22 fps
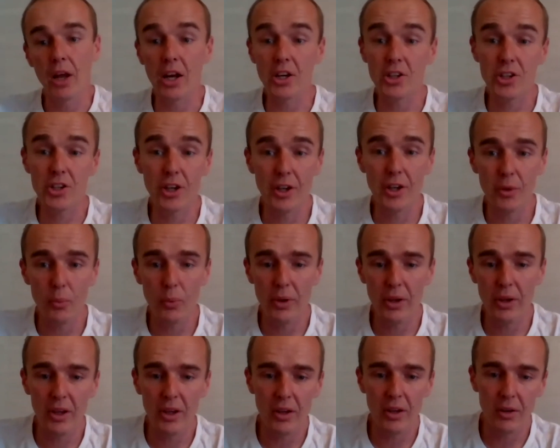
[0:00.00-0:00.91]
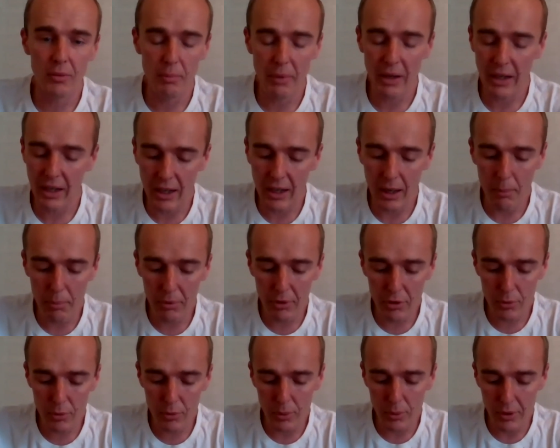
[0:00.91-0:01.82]
actually, many
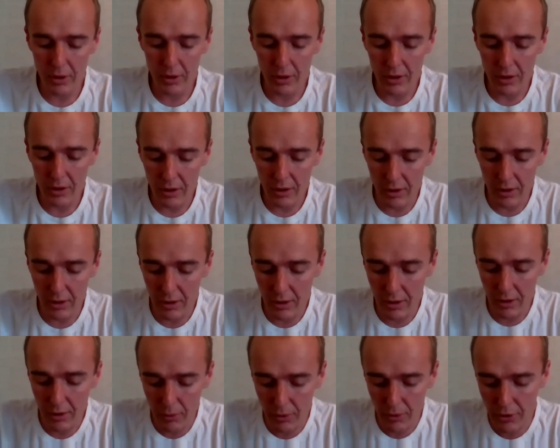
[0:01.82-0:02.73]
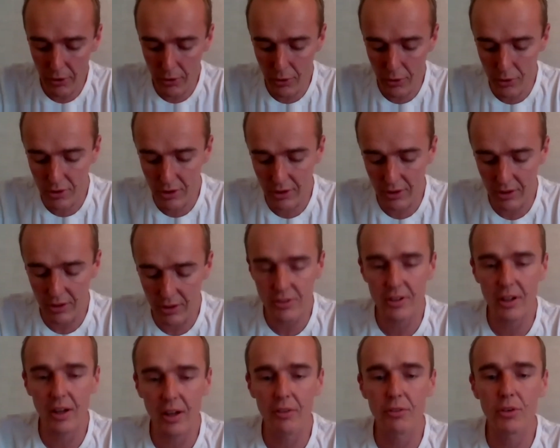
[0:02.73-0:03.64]
companies were reducing their
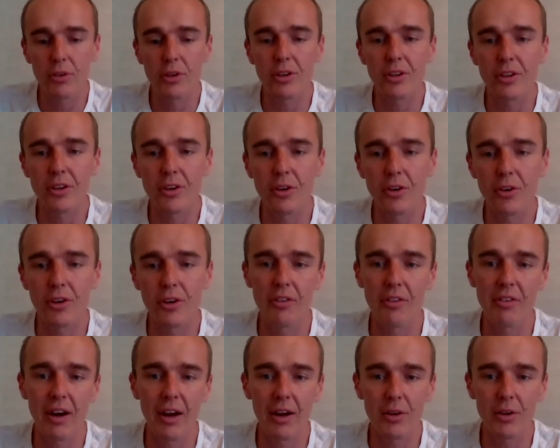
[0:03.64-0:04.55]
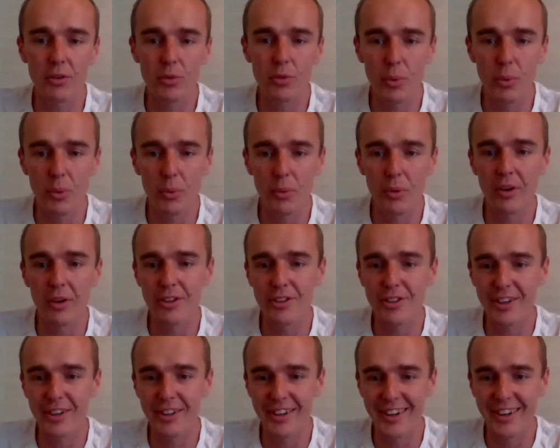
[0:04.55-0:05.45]
staff during the coronavirus. We were
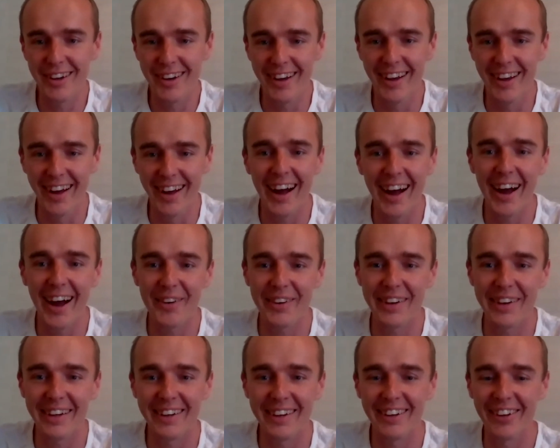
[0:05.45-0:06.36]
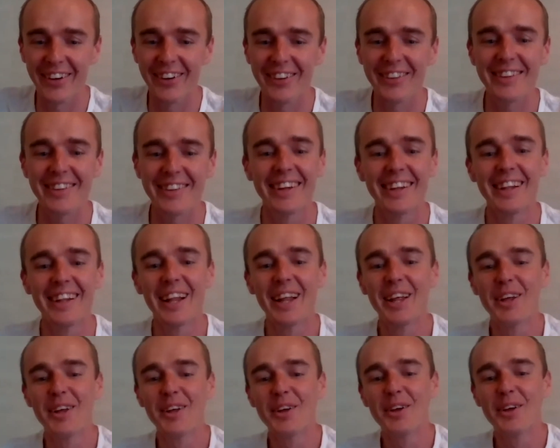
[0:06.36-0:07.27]
actually hiring a lot.
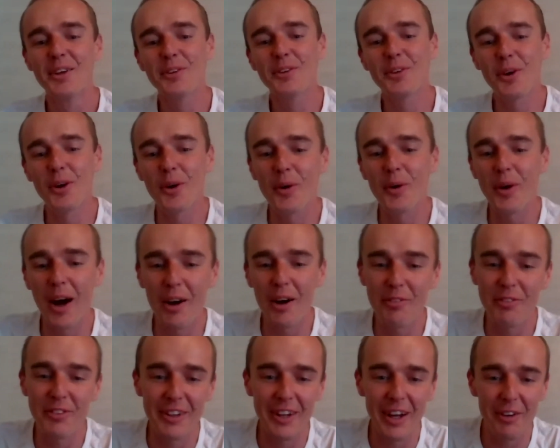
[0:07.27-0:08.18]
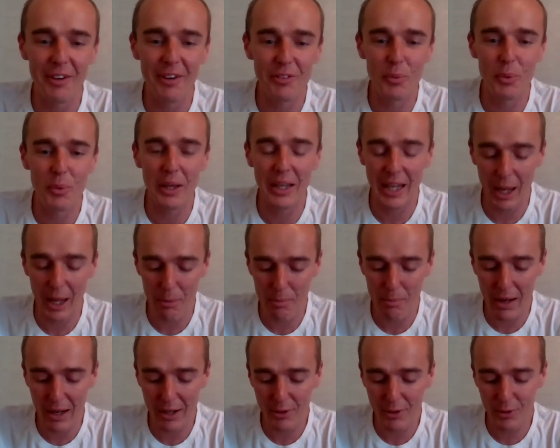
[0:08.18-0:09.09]
So after we
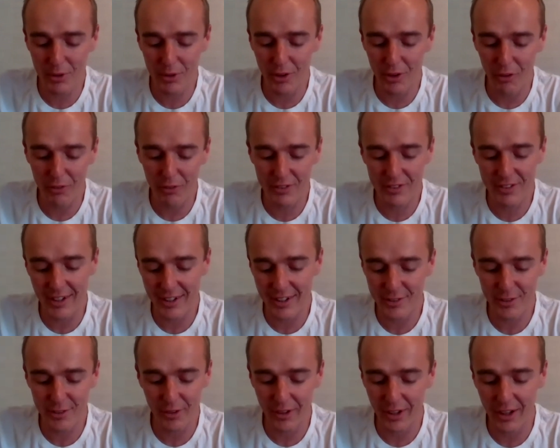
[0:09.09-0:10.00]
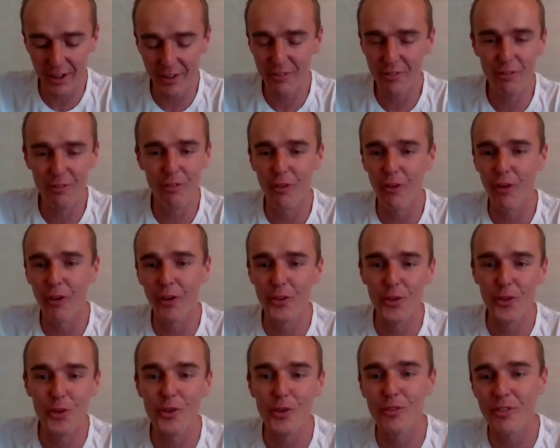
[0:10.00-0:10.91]
came back to the office, I saw like 4
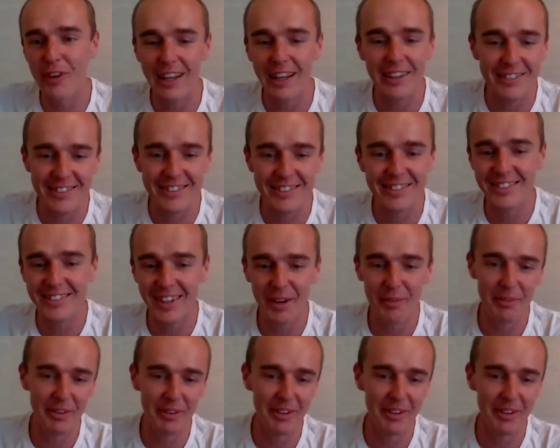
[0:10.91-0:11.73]
new faces,